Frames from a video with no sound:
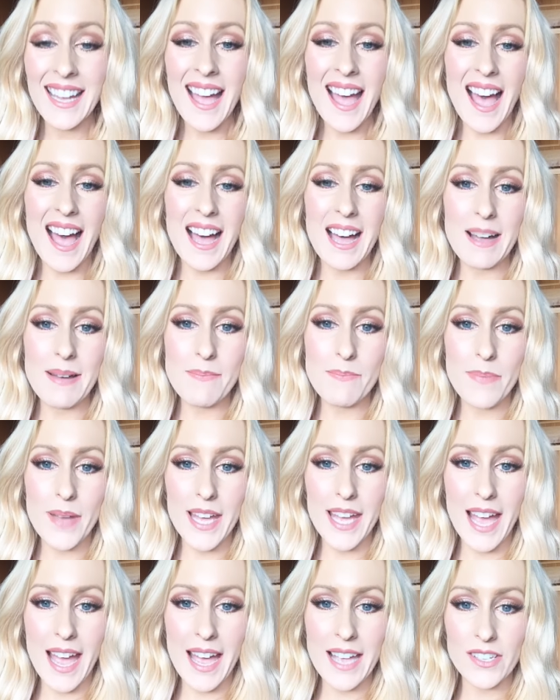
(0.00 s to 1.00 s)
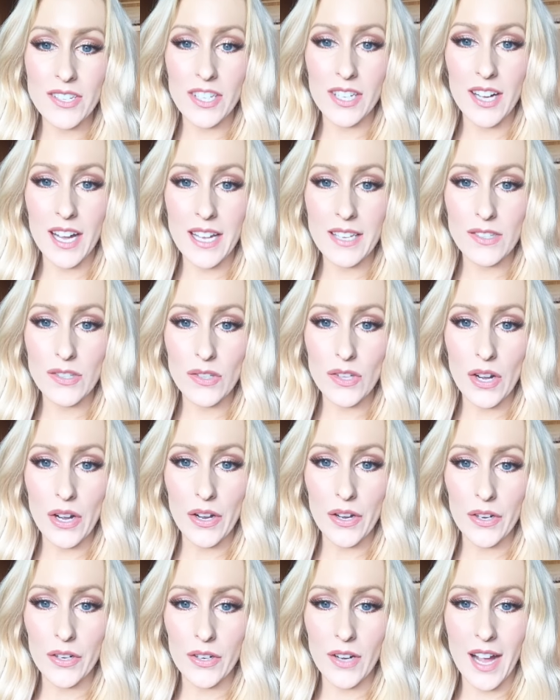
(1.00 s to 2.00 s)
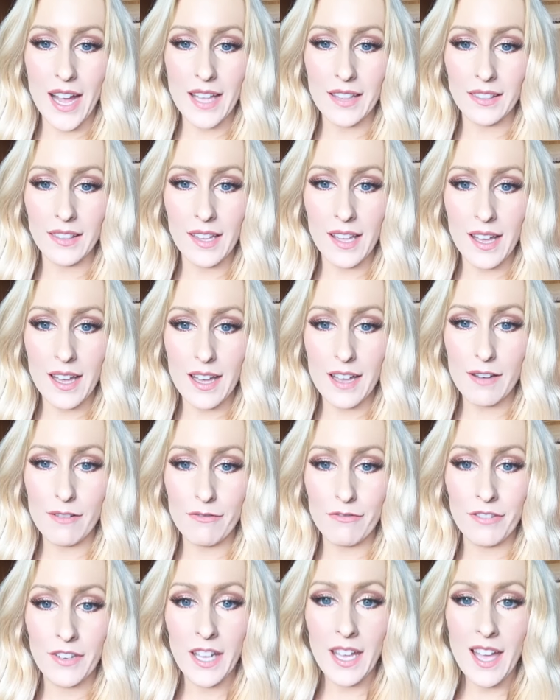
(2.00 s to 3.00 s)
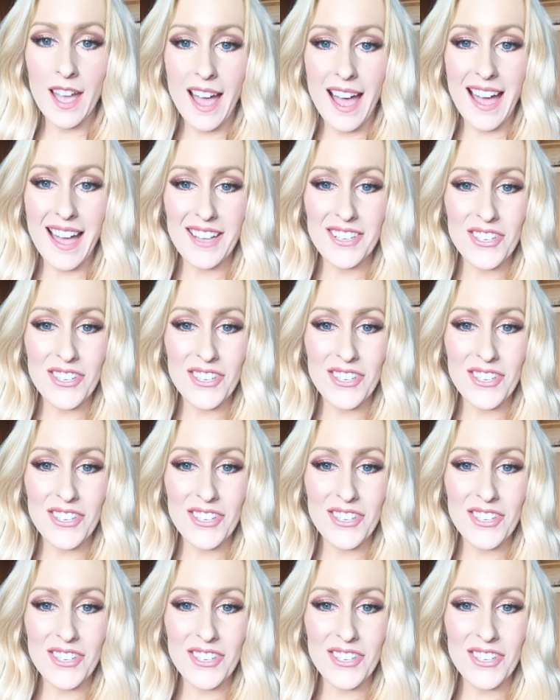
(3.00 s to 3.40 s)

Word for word: Um, but as you guys know, I love uh,